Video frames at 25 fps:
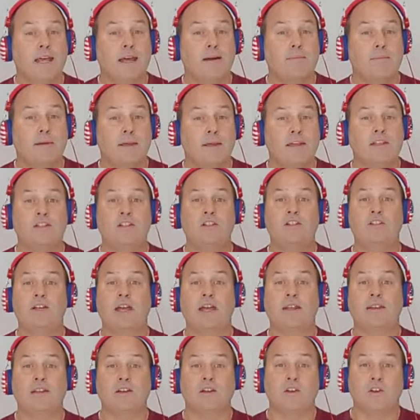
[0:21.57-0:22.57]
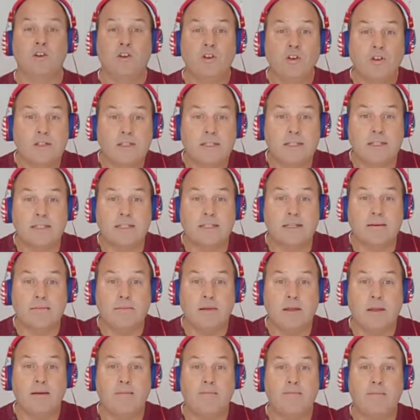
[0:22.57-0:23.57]
step is to check that your
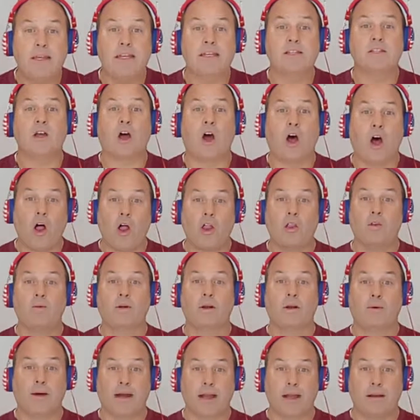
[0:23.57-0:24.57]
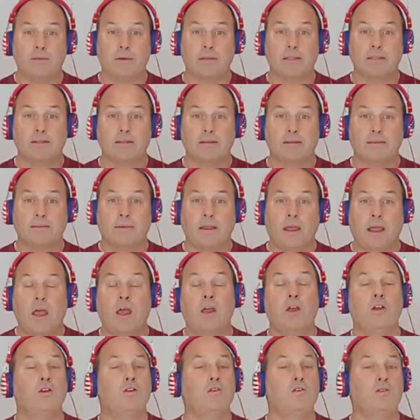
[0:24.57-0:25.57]
system meets all the requirements.
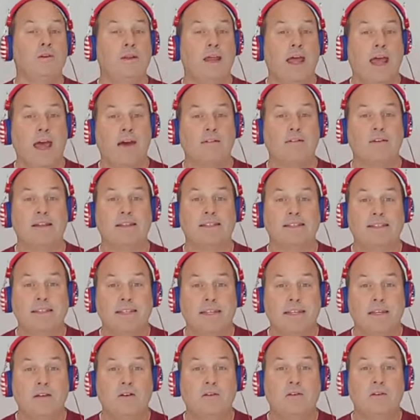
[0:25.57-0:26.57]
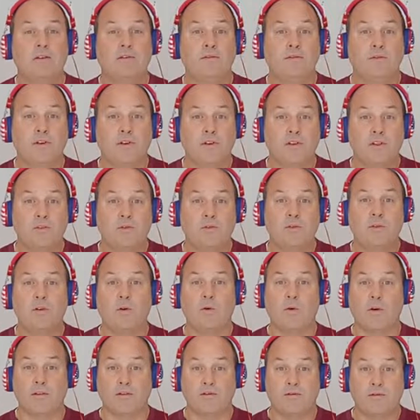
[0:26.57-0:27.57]
You should have a single virtual
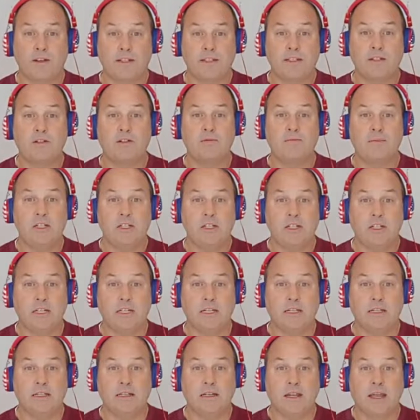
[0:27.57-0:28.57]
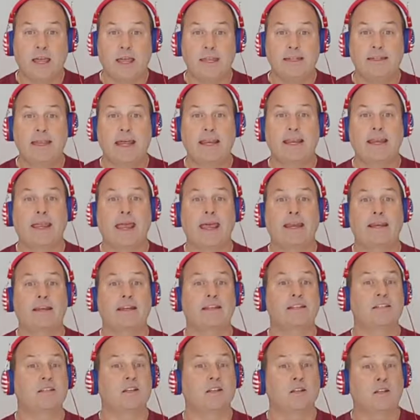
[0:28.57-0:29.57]
or physical machine dedicated
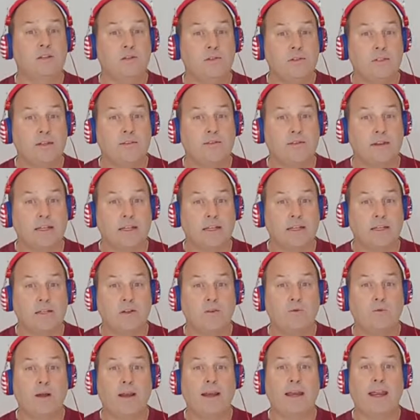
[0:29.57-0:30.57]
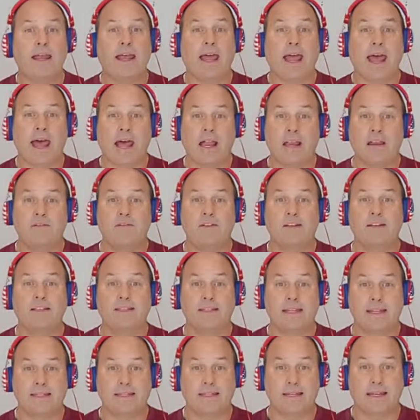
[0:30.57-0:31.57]
exclusively to running Alyvix
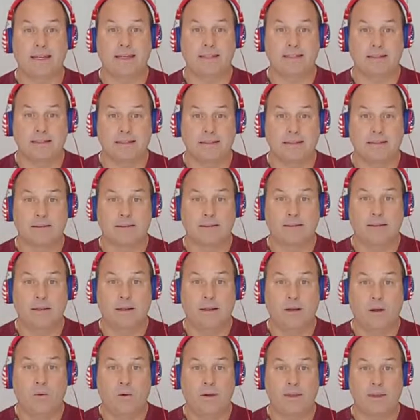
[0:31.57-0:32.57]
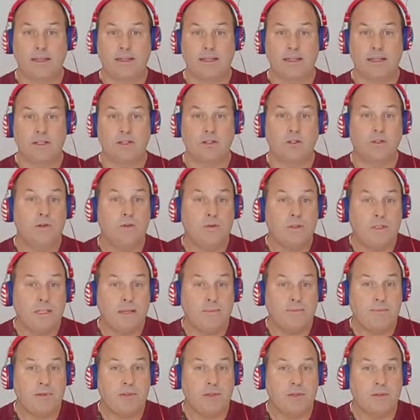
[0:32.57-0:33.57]
test cases, with at least 2
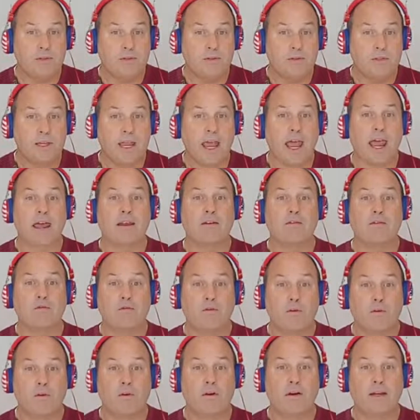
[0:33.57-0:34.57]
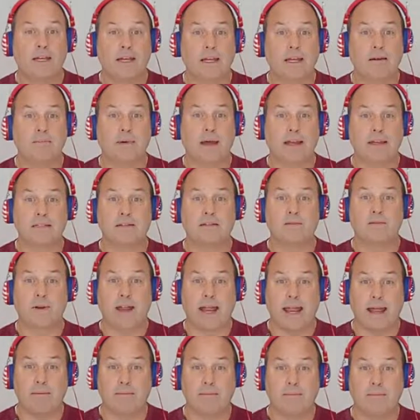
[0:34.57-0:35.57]
CPUs and 4 GB of
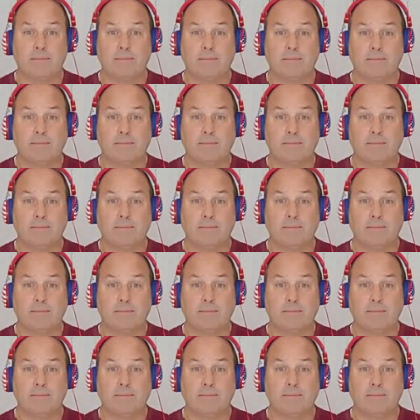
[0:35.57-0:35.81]
RAM.